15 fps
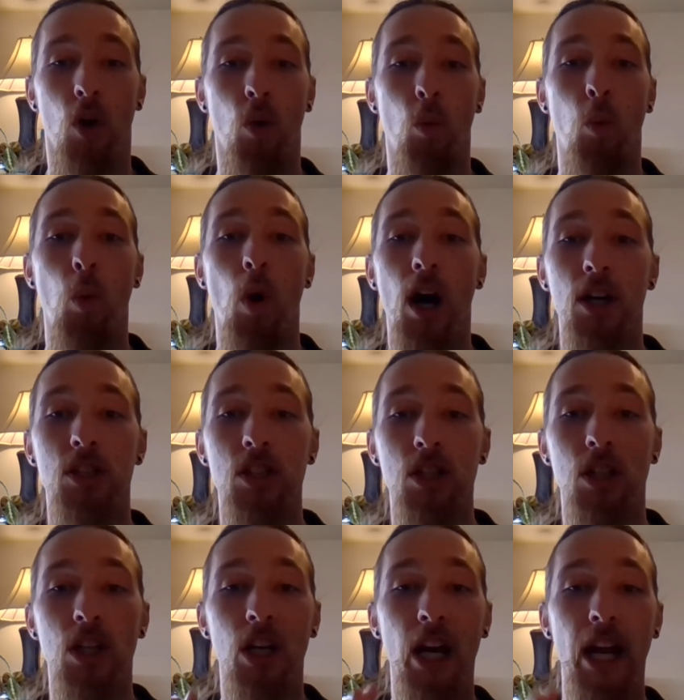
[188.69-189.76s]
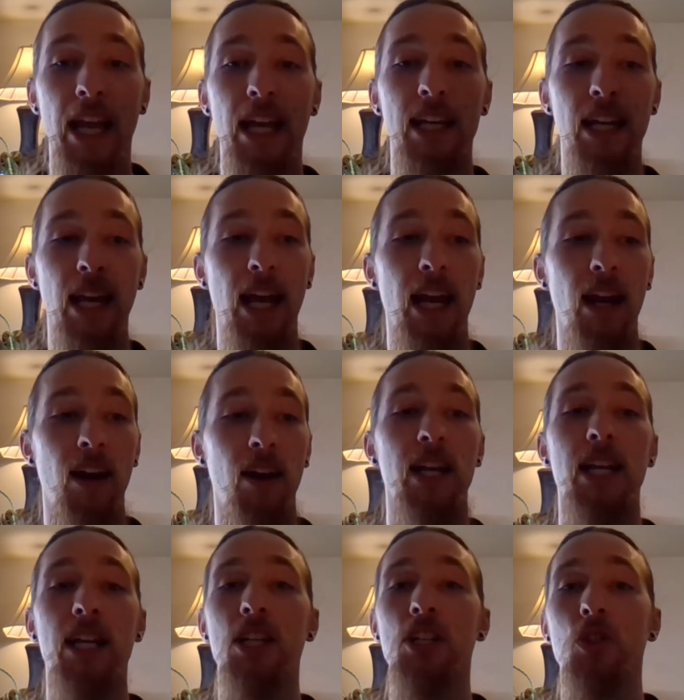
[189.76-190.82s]
Water and air
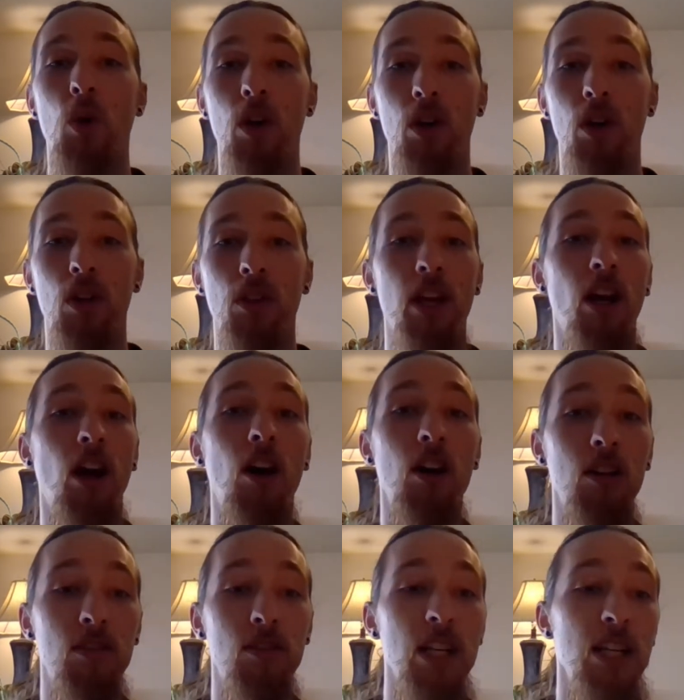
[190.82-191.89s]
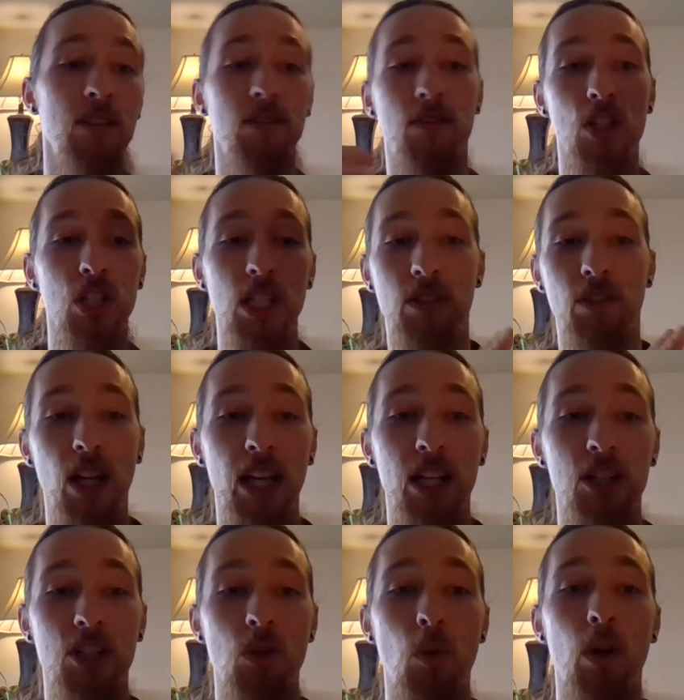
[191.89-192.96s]
in a soil, they are inversely
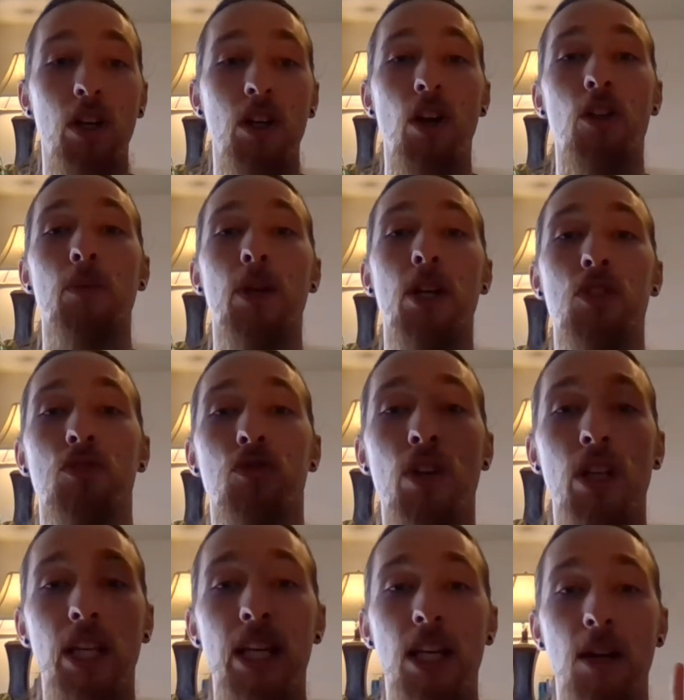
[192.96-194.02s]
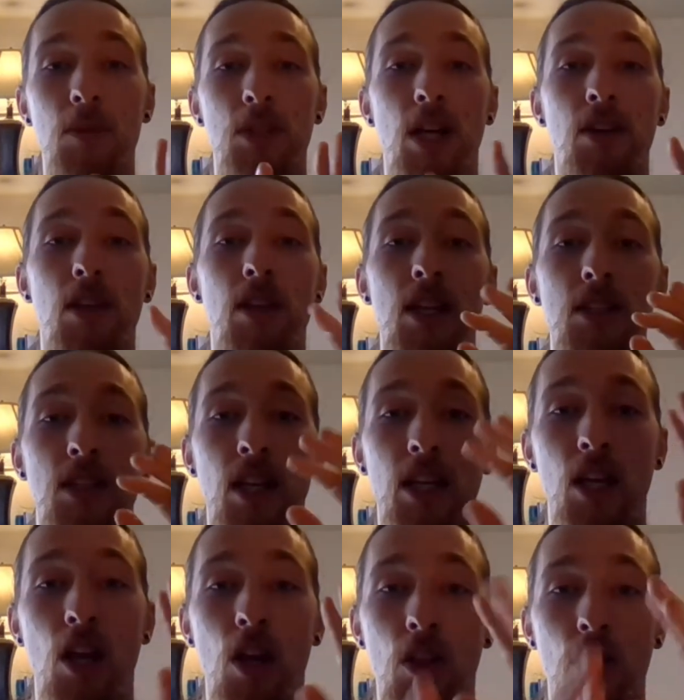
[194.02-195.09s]
related to one another, because really it comes down to this, like
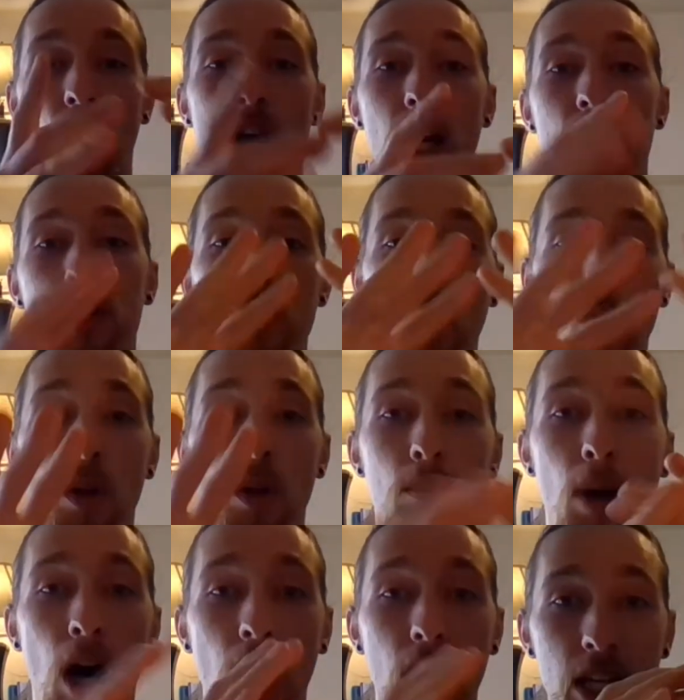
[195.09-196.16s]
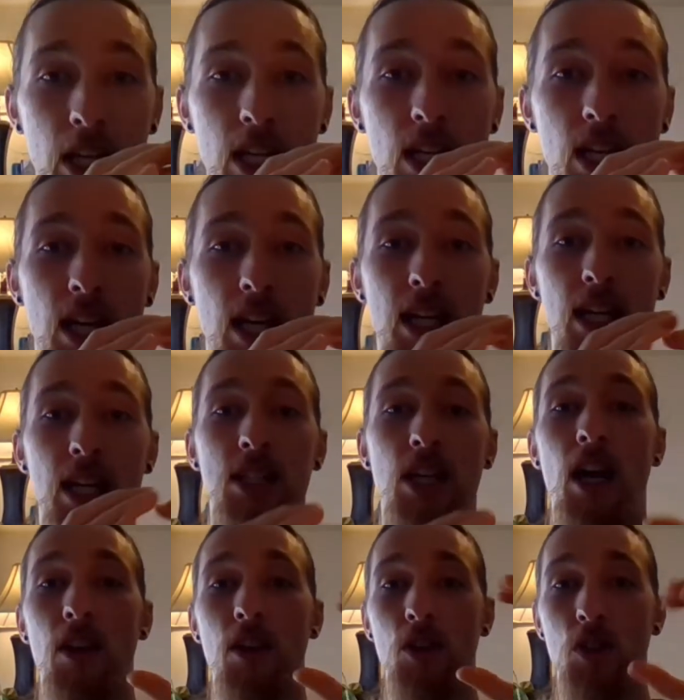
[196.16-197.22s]
a soil body is
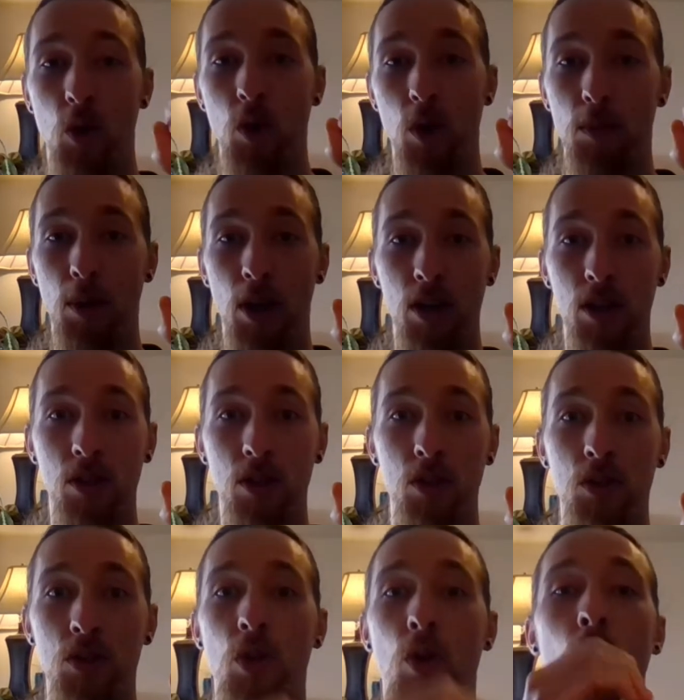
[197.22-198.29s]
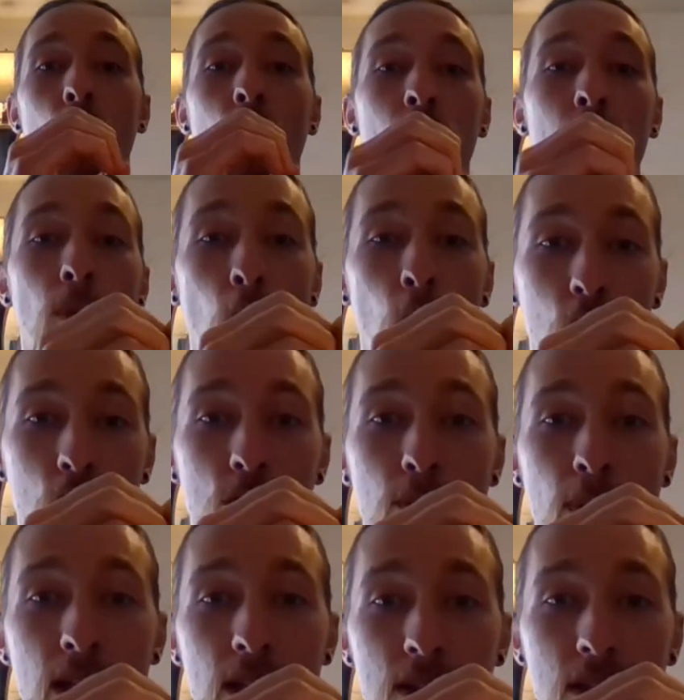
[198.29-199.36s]
either soil particles or pore
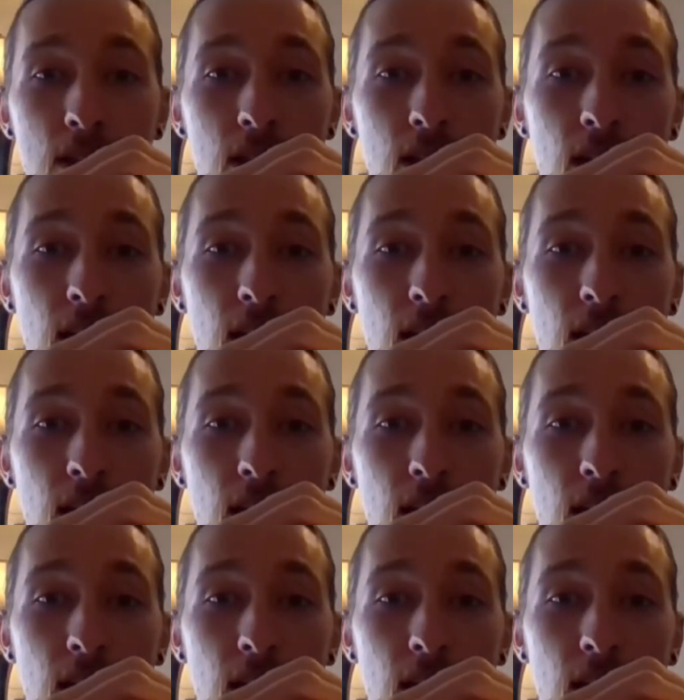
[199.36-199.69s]
space.